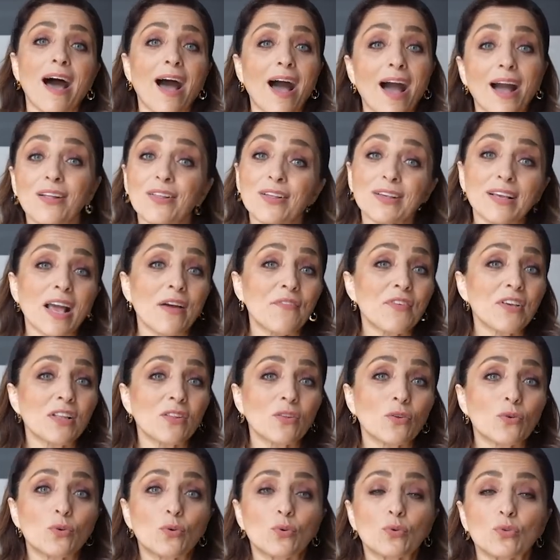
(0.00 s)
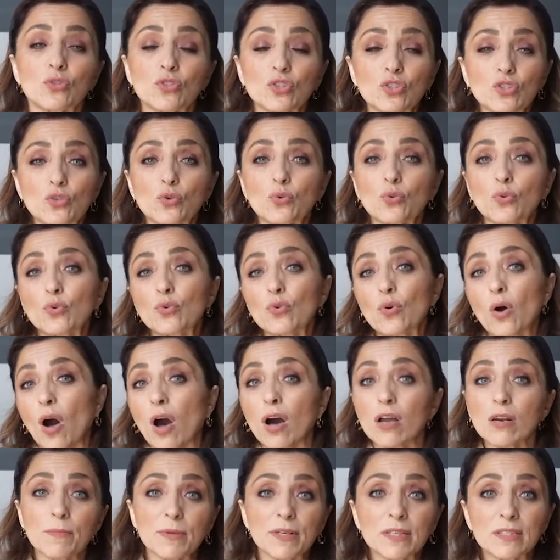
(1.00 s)
I like having a little stool
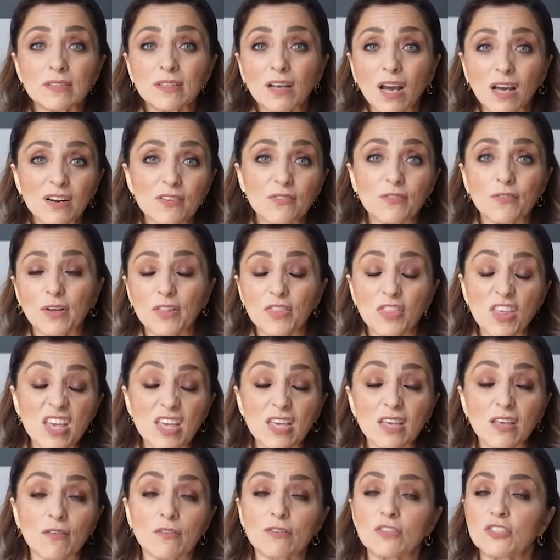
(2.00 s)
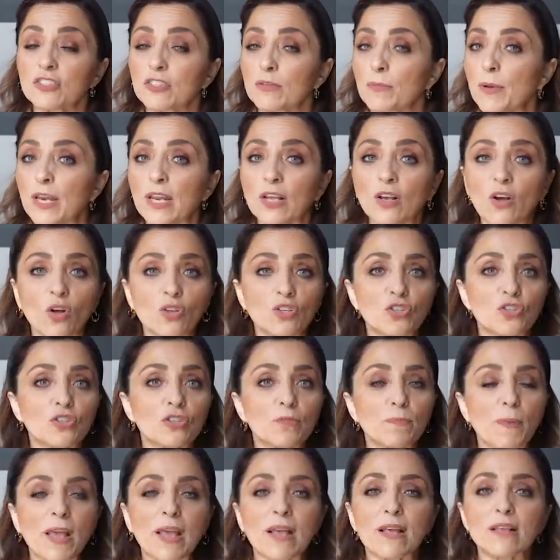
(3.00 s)
ottoman kind of thing, just depending on your
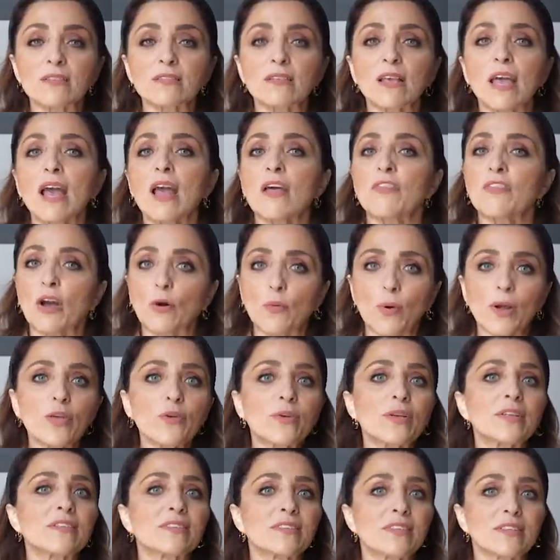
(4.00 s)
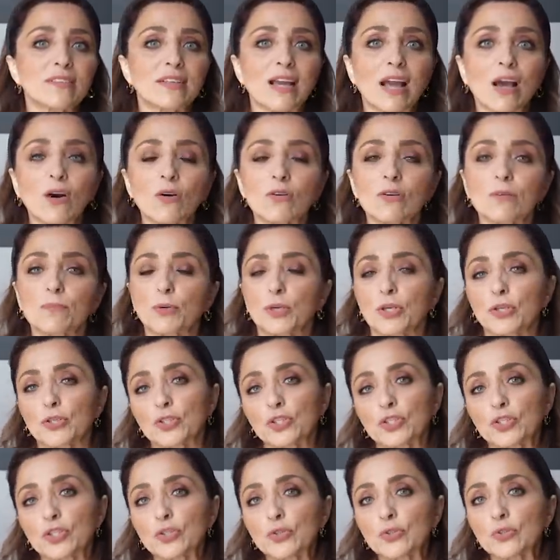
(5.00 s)
space. That way you can sit down and put your
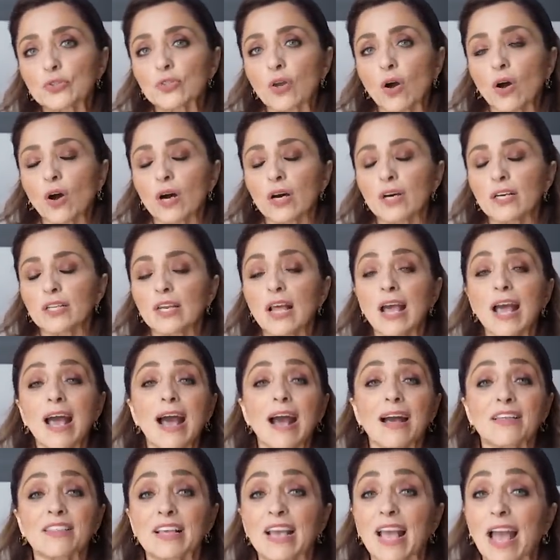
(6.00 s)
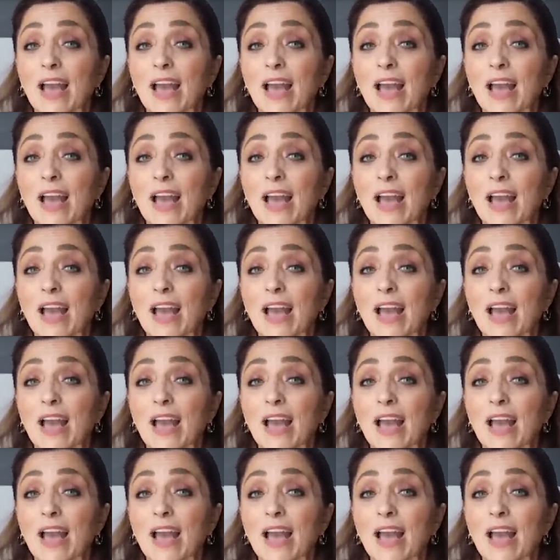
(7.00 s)
shoes on. I think